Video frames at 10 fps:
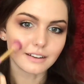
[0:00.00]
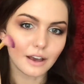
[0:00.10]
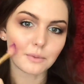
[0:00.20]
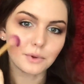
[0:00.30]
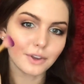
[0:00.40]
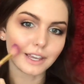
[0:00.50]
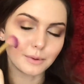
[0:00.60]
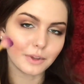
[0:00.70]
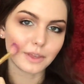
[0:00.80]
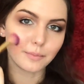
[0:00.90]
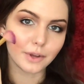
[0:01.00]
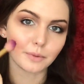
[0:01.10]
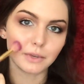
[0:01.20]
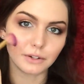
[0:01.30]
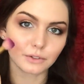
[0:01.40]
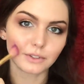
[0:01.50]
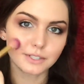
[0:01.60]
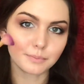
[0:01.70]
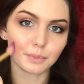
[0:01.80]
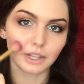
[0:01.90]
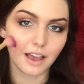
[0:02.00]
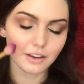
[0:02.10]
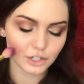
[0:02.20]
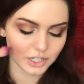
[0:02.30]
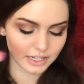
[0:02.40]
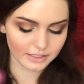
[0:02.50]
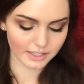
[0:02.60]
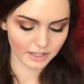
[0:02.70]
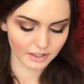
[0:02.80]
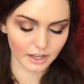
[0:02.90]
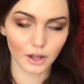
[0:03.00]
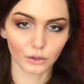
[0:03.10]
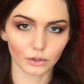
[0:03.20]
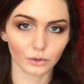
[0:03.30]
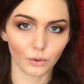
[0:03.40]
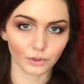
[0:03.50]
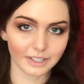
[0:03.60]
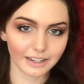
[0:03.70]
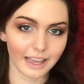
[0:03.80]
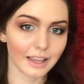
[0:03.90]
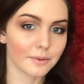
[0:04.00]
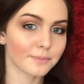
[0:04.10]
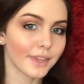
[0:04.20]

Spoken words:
Now I'm going in with a Bare Minerals blush. It's in the color Golden Gate.